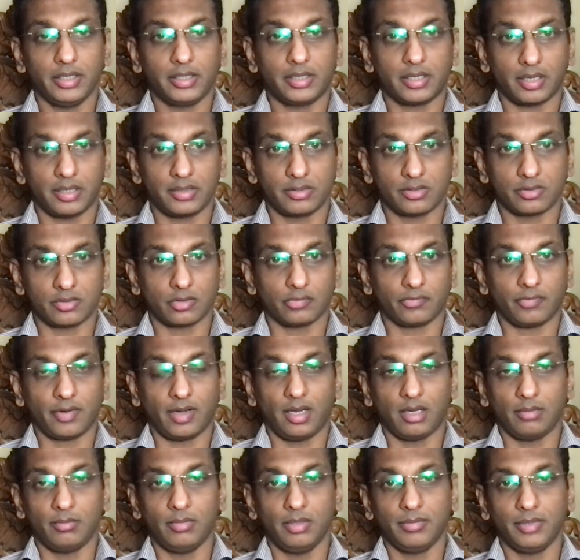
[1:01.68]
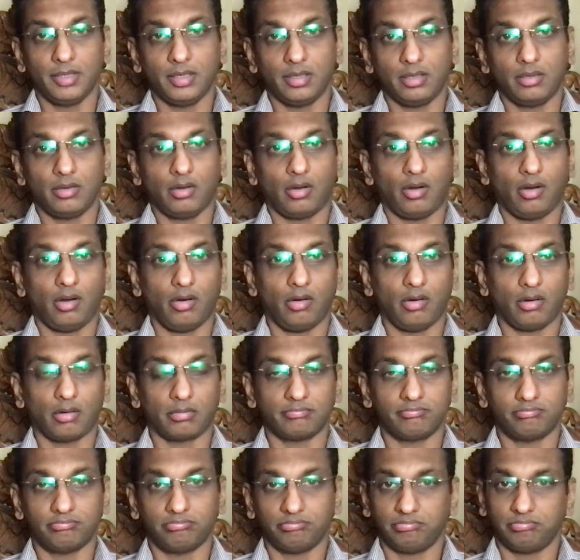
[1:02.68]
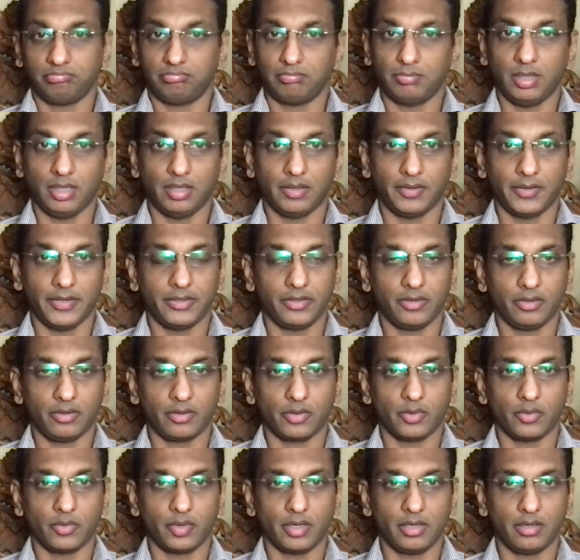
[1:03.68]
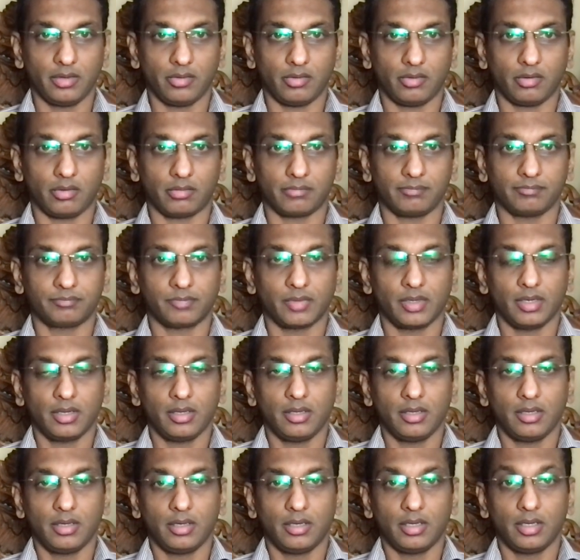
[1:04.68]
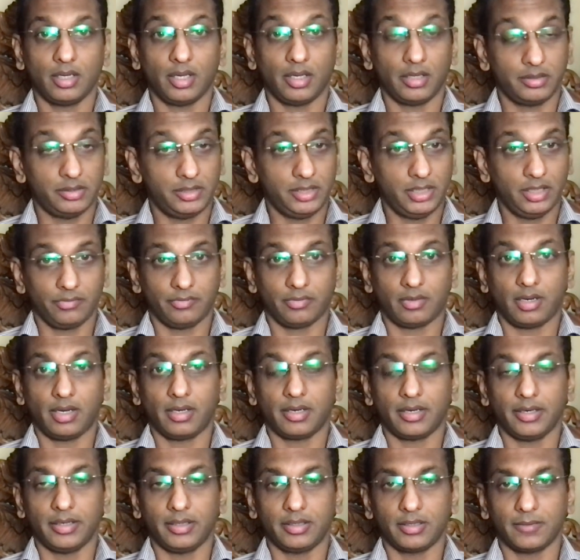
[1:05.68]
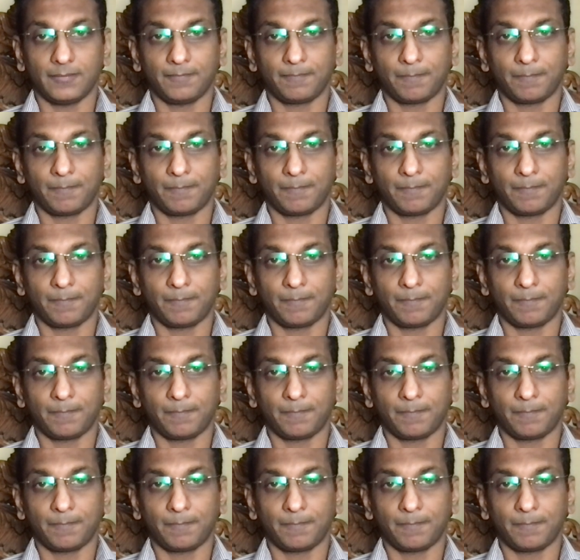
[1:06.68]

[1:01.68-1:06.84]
traces of albumin or blood in your urine, or and GFR rate.